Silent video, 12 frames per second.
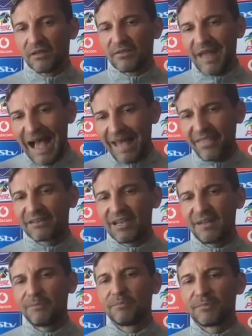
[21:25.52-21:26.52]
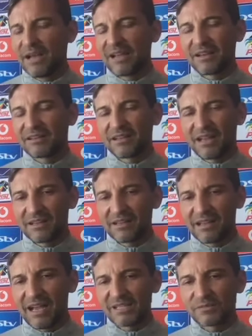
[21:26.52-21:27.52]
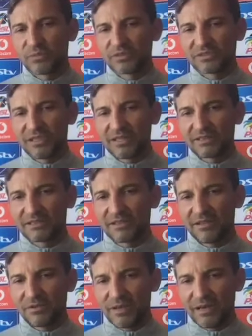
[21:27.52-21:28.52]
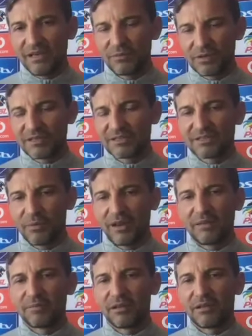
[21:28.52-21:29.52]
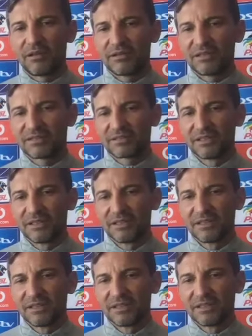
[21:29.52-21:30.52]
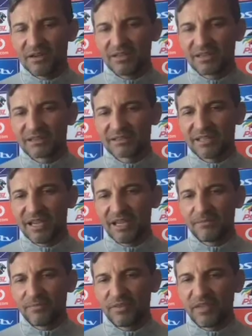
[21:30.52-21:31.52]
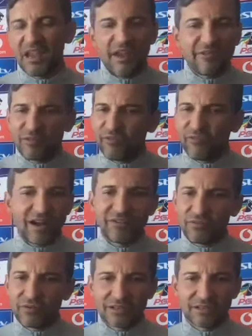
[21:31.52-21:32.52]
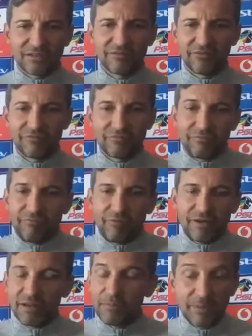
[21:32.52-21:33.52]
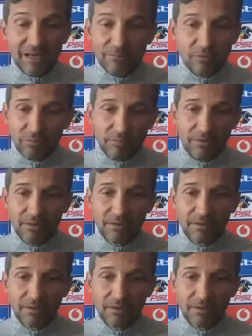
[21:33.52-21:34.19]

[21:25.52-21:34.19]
the other team, the other the other guys was is already what is available on this on this day. They have to fight for the for the minimum